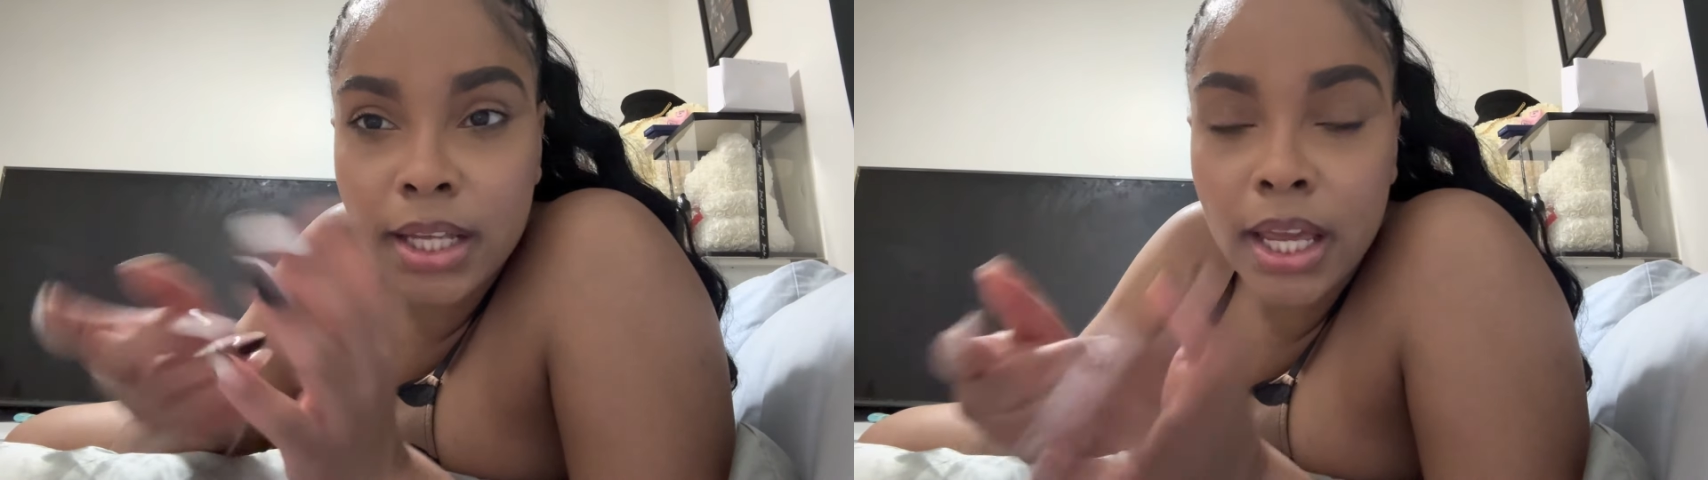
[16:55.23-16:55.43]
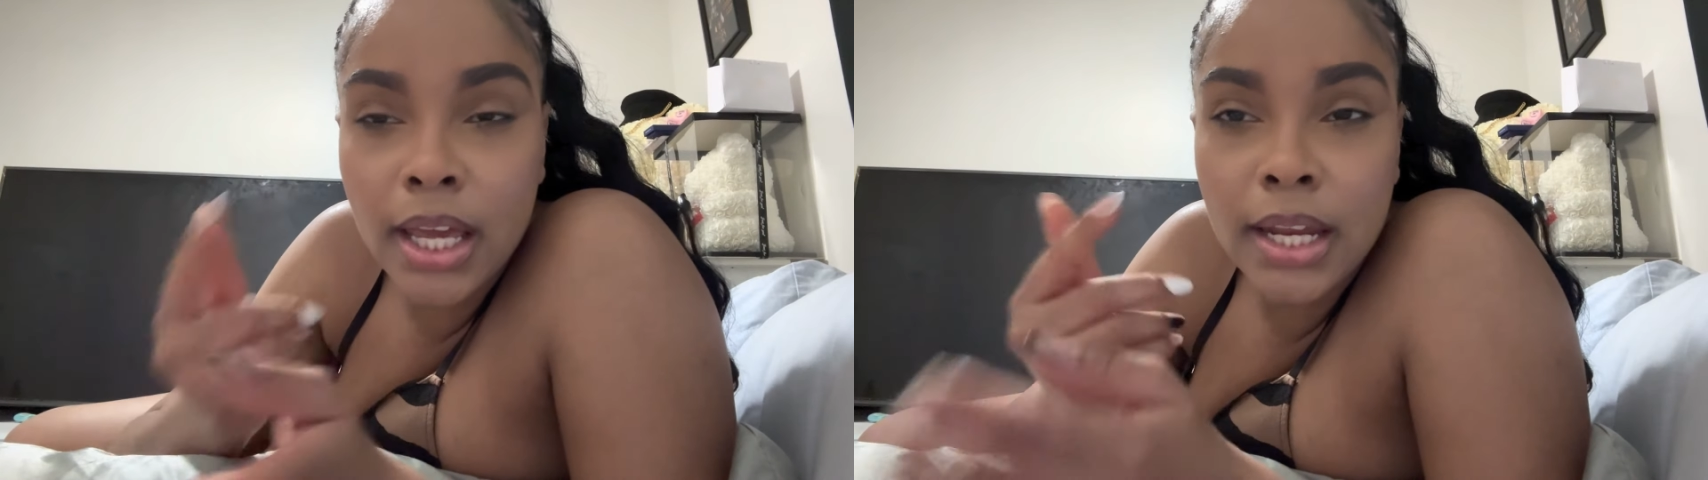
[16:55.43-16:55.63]

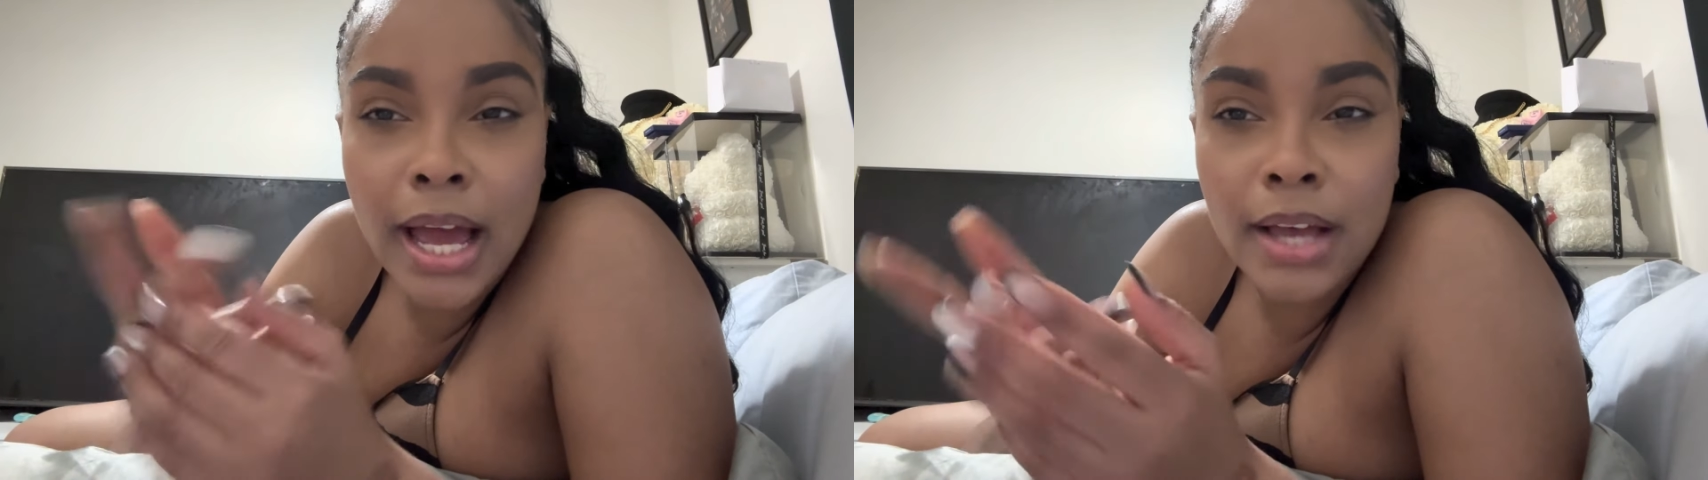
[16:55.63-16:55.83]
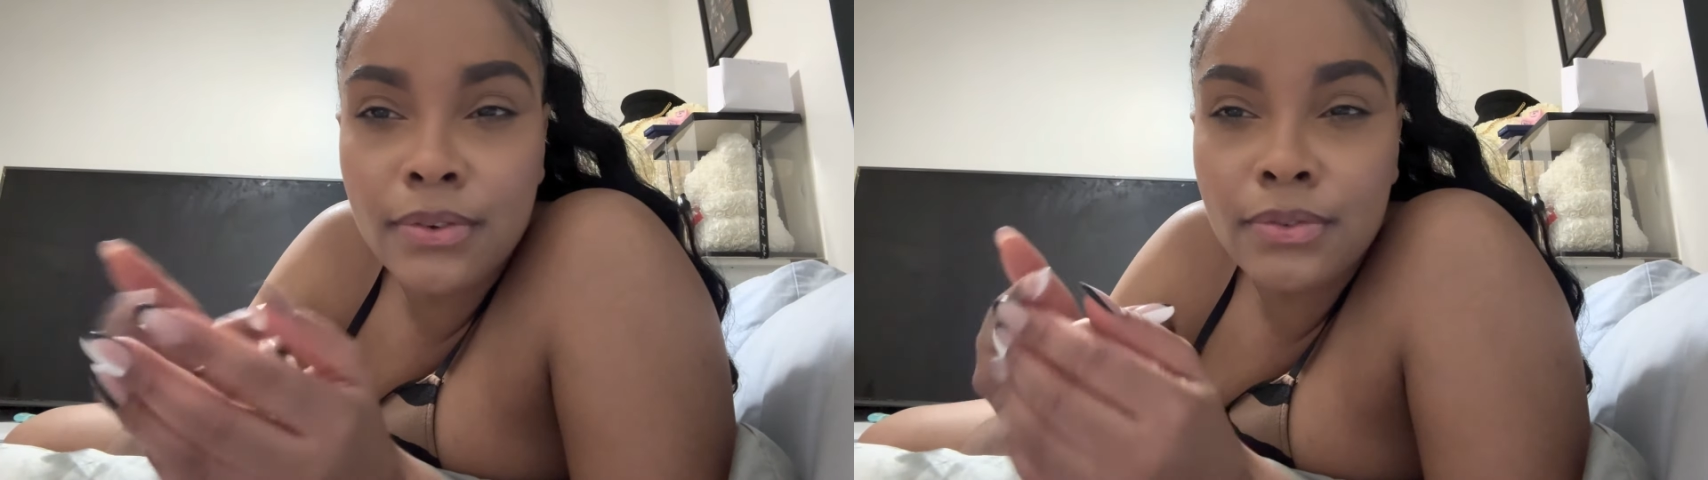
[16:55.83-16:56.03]
And
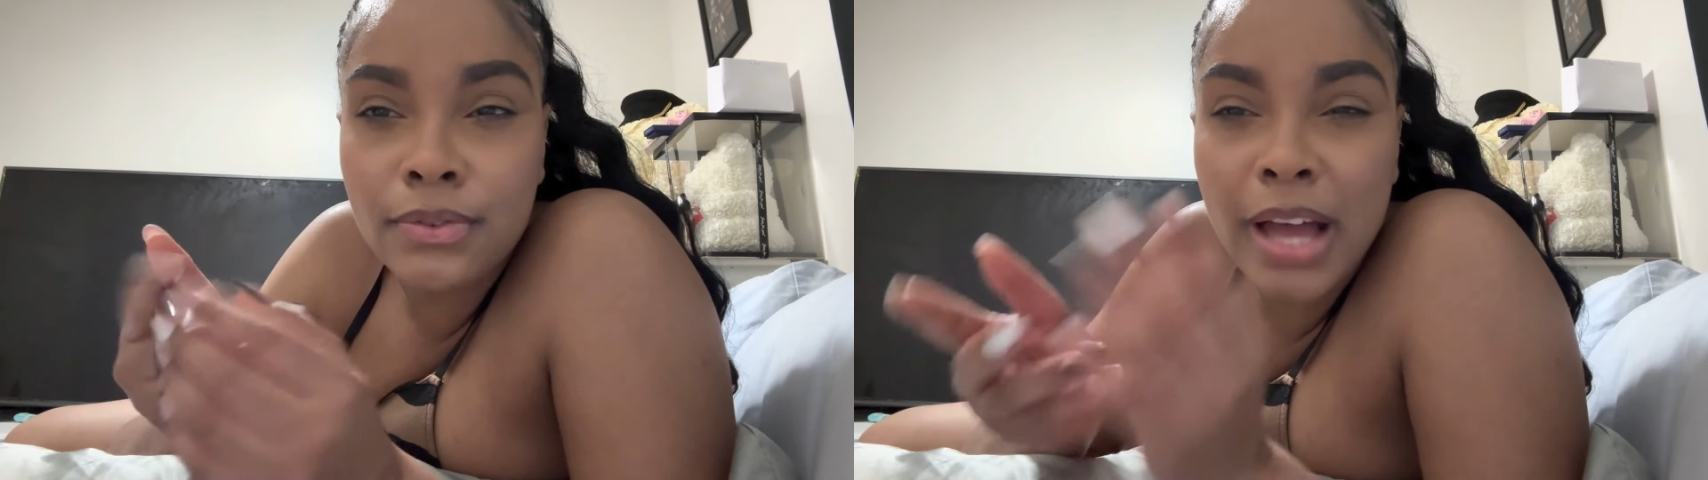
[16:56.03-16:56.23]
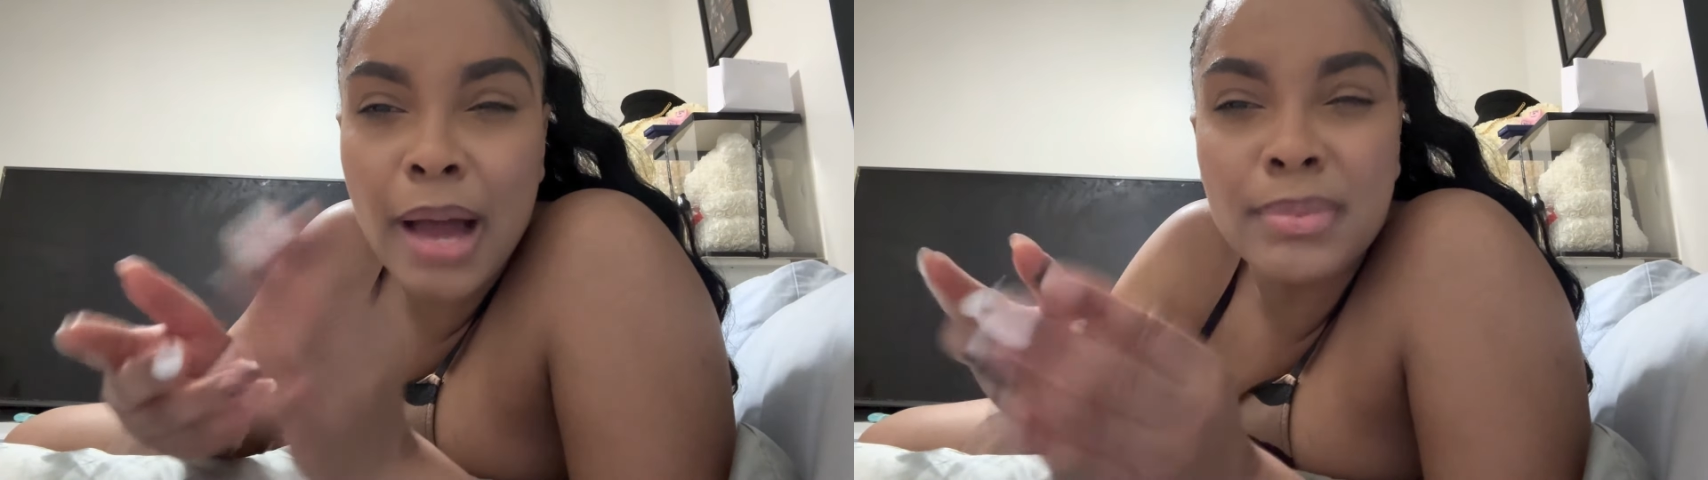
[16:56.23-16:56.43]
I'm
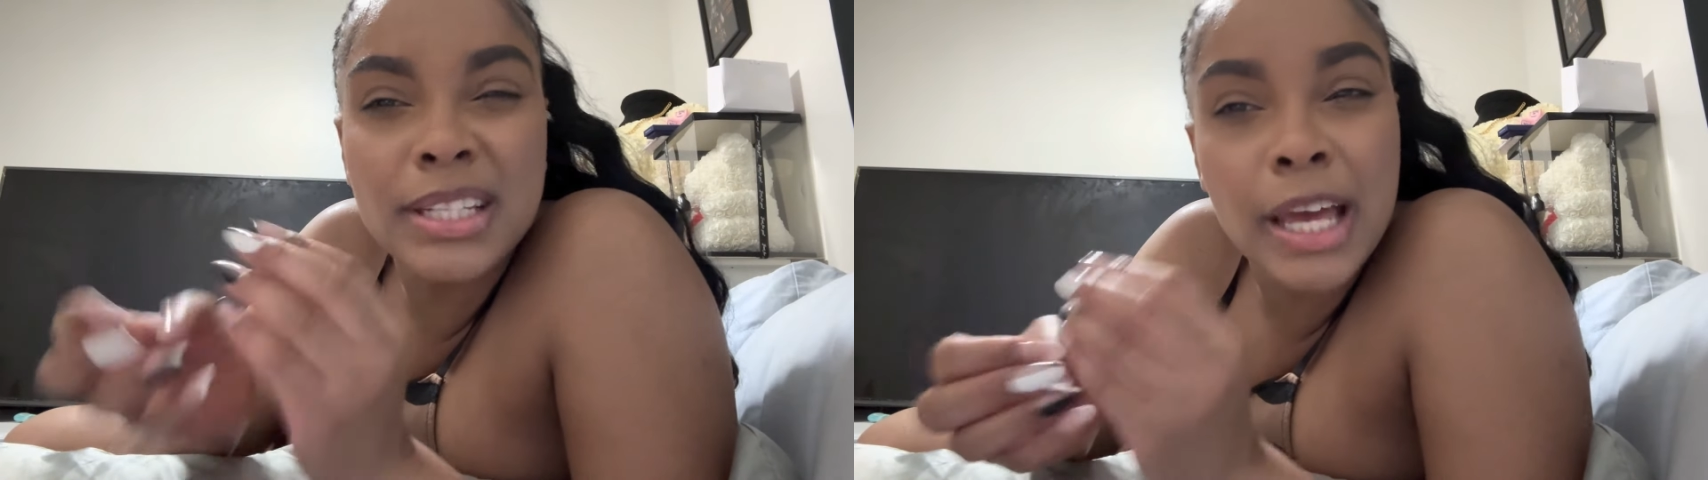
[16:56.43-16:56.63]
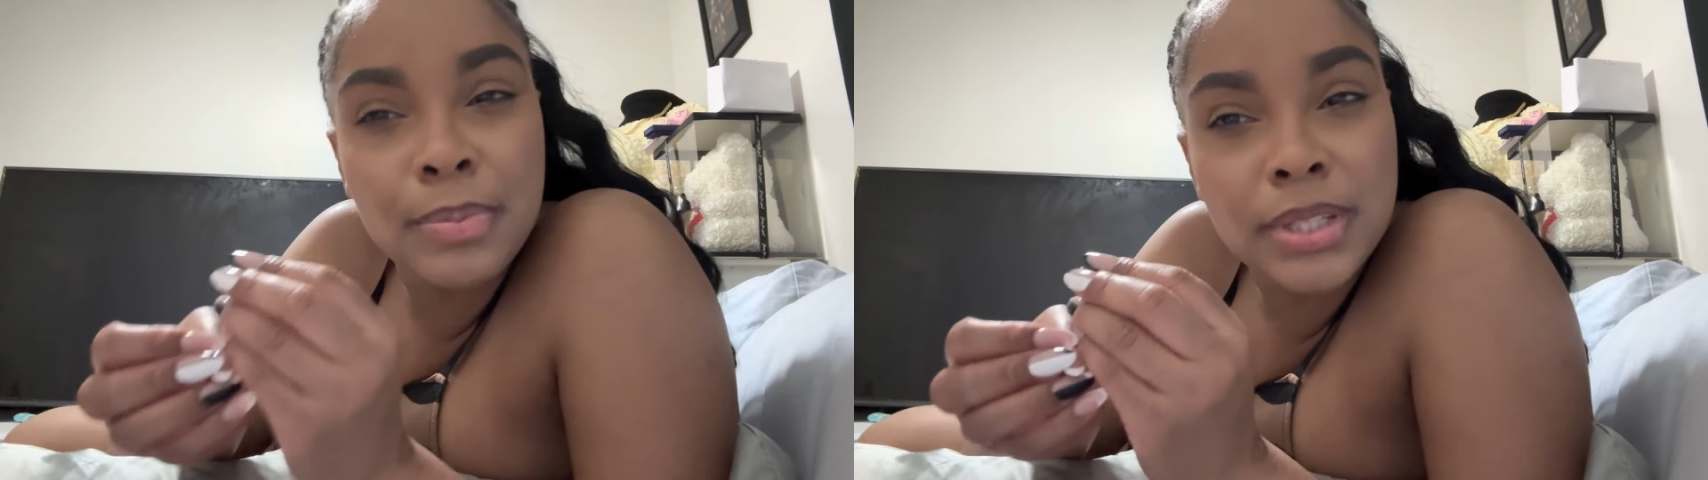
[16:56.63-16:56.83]

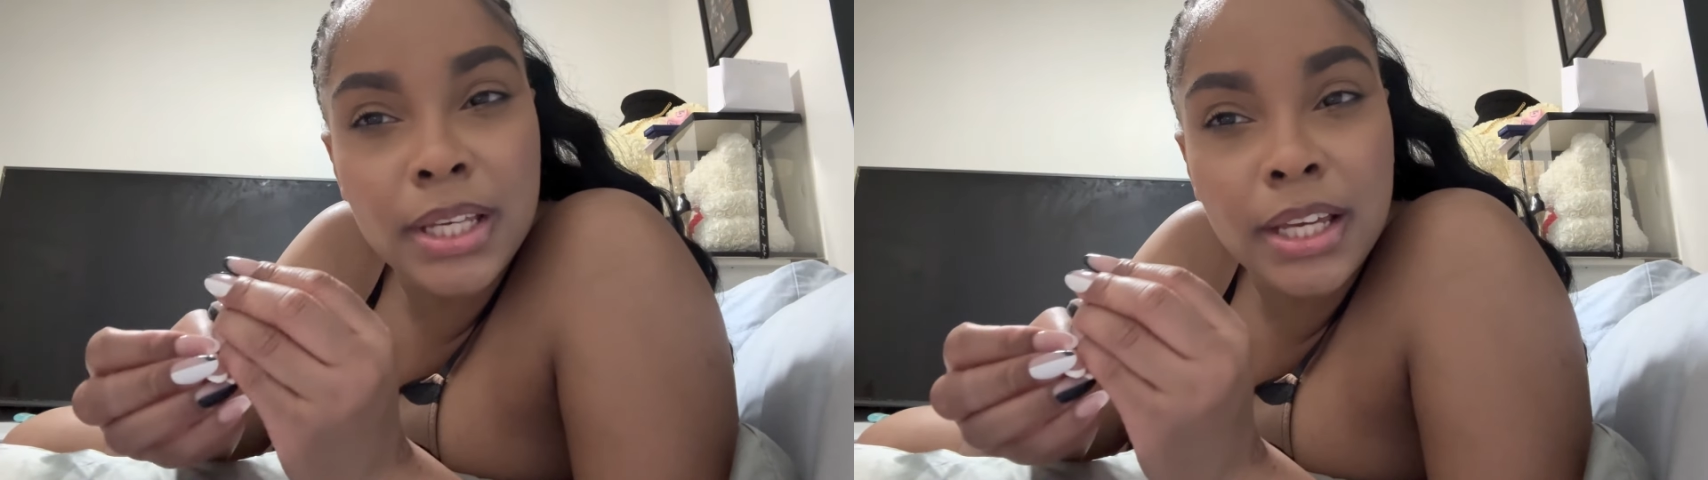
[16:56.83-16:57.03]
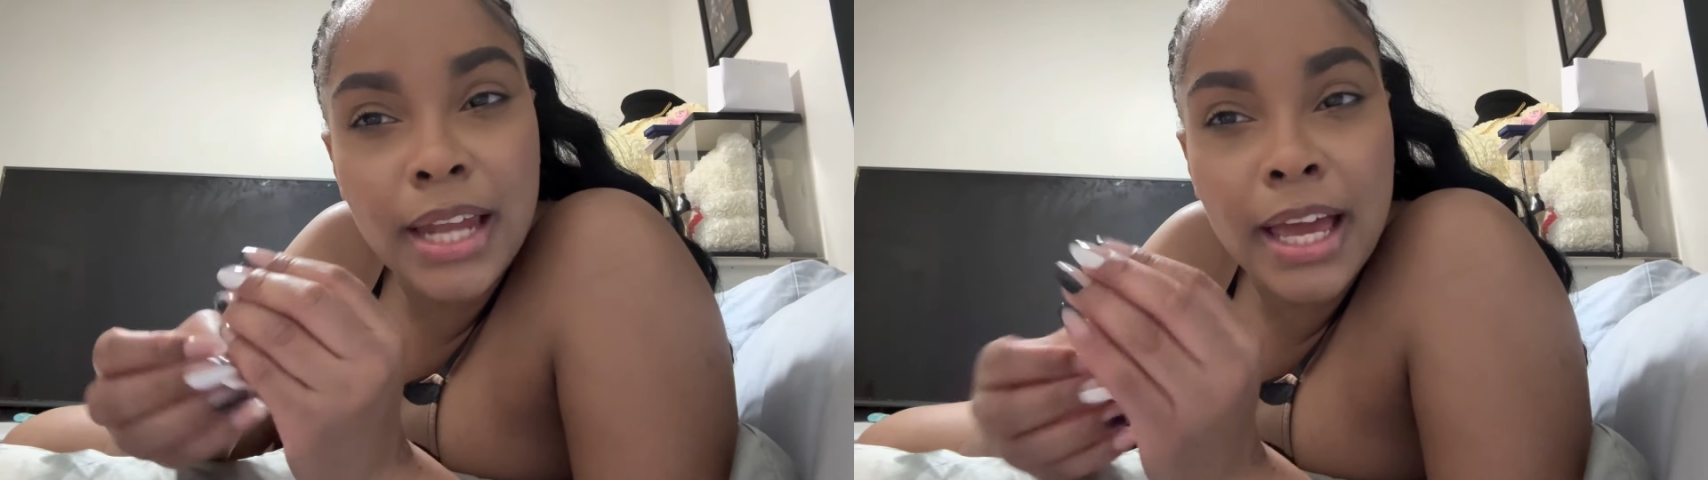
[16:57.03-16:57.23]

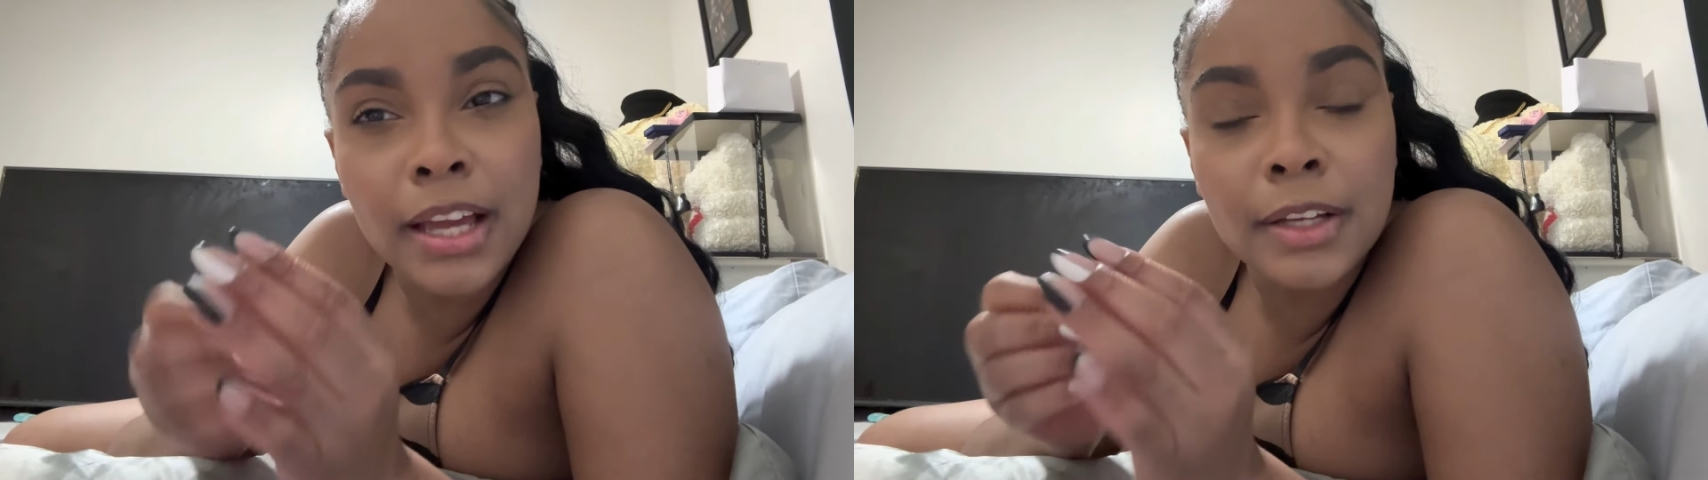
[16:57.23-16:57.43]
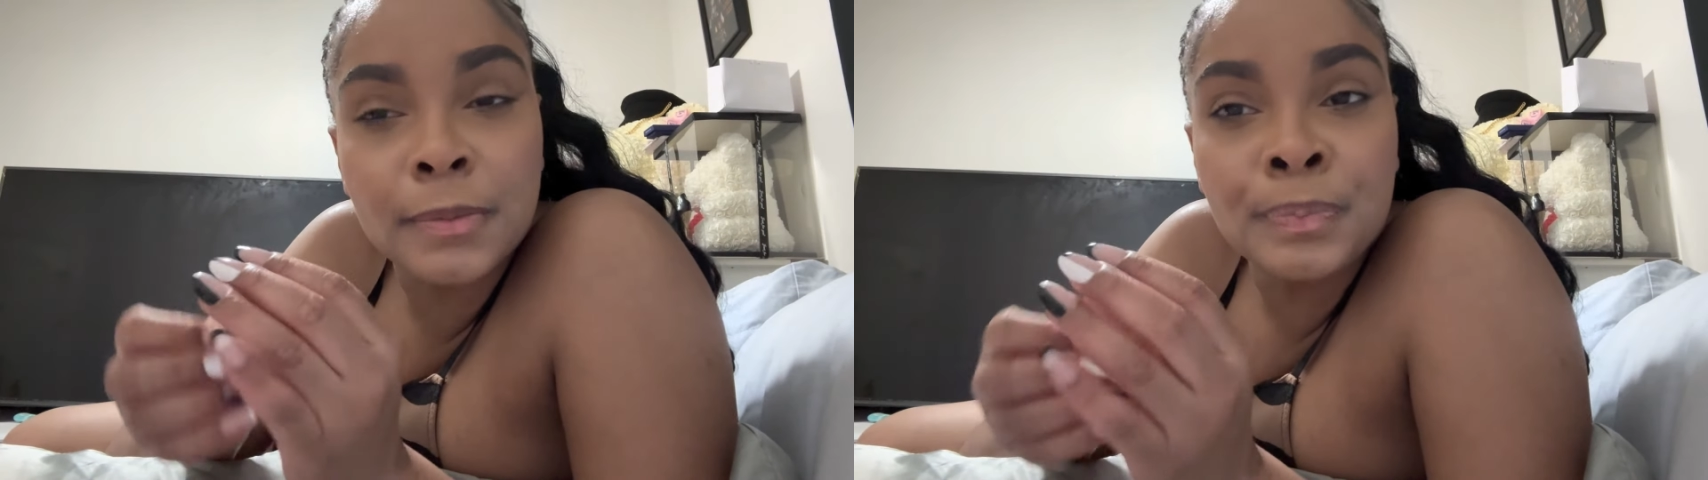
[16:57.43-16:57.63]
tipsy, like.